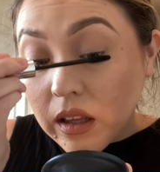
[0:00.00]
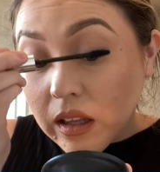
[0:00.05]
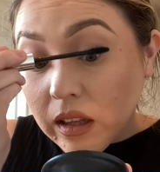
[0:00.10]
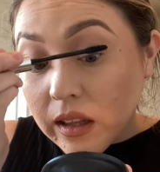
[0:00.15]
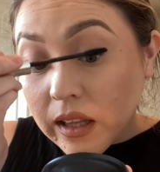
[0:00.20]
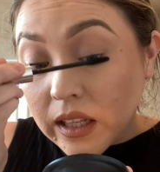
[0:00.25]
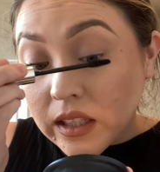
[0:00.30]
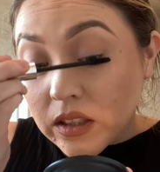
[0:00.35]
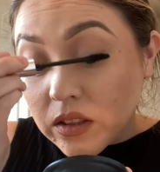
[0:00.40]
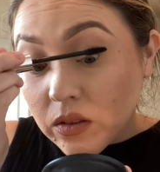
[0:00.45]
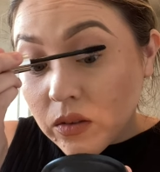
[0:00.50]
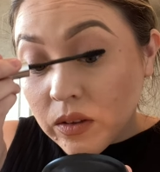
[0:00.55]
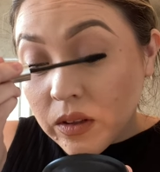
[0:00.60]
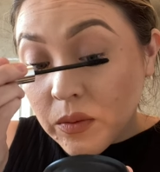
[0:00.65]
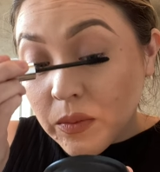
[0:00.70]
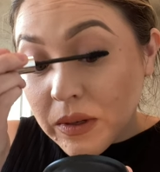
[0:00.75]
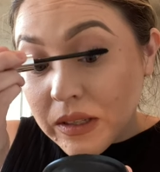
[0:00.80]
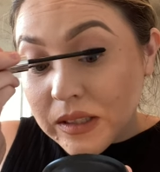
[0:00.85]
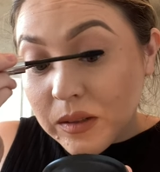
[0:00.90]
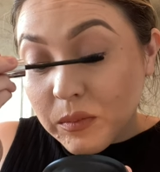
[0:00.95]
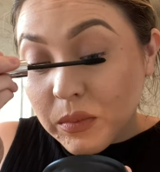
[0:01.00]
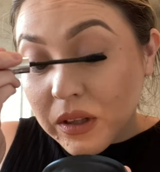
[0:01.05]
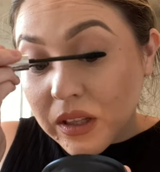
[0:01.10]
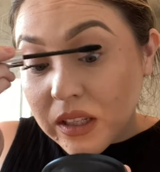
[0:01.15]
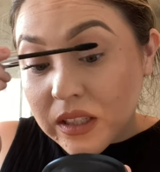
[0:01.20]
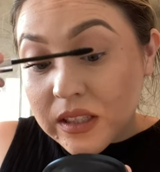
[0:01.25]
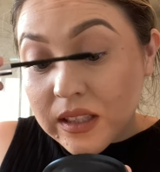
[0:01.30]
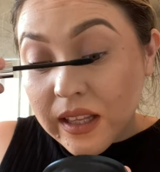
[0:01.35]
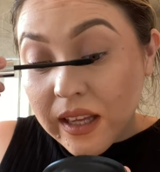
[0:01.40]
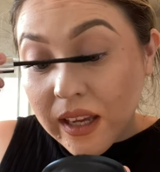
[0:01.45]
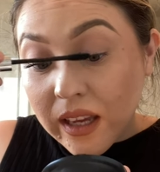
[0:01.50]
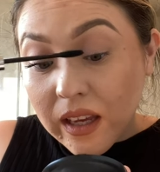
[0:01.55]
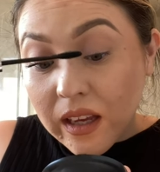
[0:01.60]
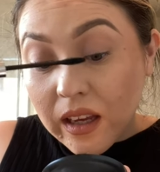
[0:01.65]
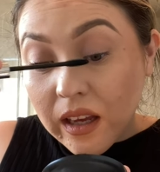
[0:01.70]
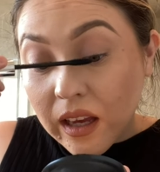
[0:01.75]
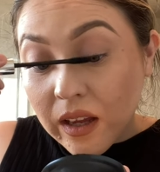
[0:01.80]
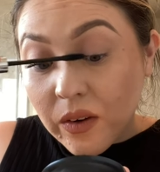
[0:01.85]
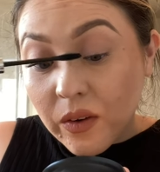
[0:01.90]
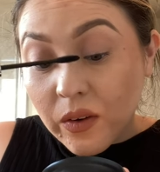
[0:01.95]
that's the only reason. Plus, like,
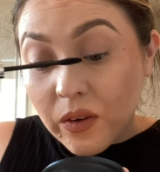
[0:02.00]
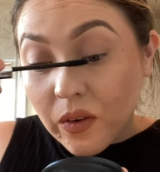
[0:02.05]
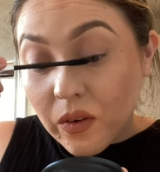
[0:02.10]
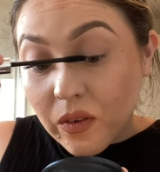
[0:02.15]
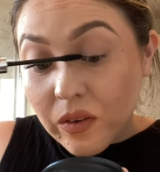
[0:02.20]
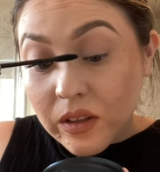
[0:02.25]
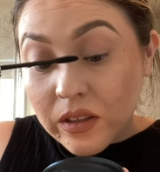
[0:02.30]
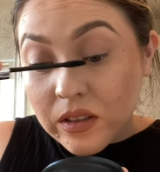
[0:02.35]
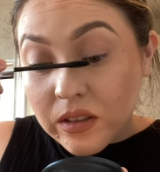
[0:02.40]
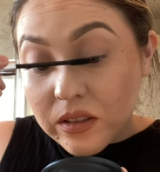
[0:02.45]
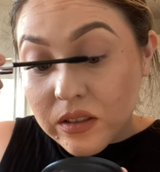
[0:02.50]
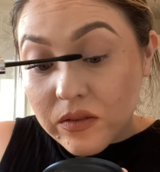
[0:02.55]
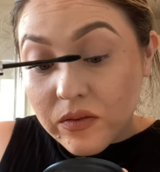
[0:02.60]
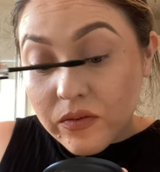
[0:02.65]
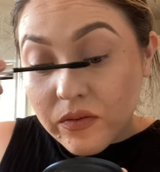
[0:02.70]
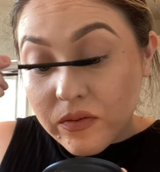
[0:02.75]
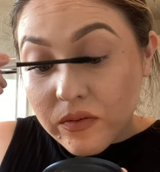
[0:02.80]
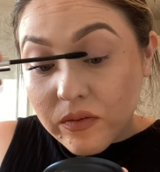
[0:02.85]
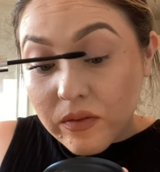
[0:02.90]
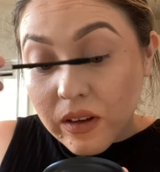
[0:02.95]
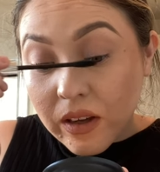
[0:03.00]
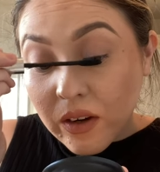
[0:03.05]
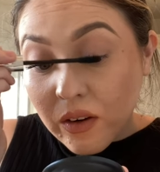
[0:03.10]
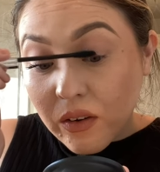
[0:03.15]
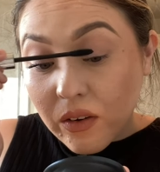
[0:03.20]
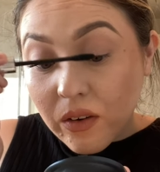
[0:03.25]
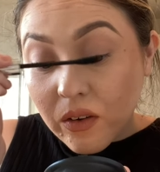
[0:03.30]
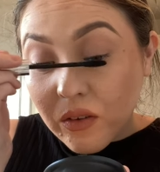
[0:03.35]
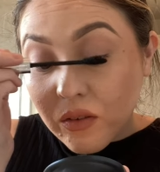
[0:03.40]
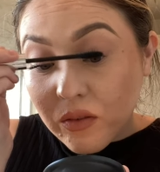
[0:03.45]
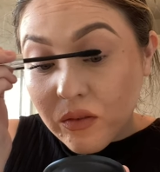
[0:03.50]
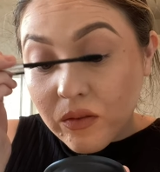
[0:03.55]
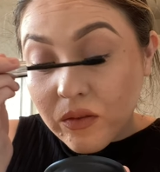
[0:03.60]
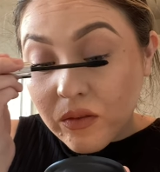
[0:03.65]
I don't know, it just, I don't know.